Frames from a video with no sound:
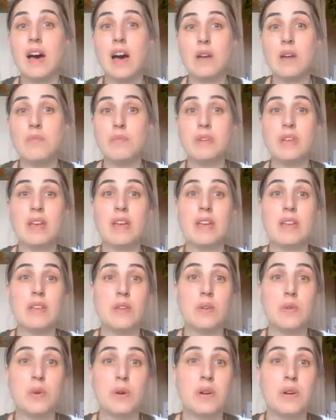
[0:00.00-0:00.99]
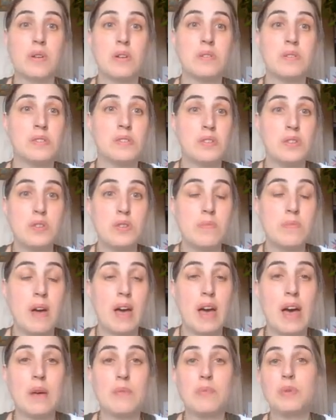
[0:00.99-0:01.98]
update your Zoom
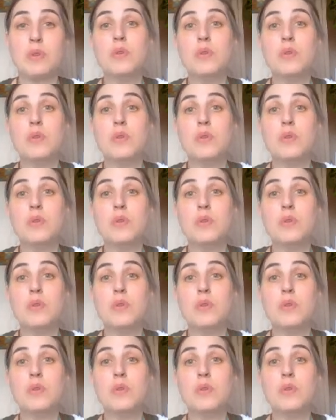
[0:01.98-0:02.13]
app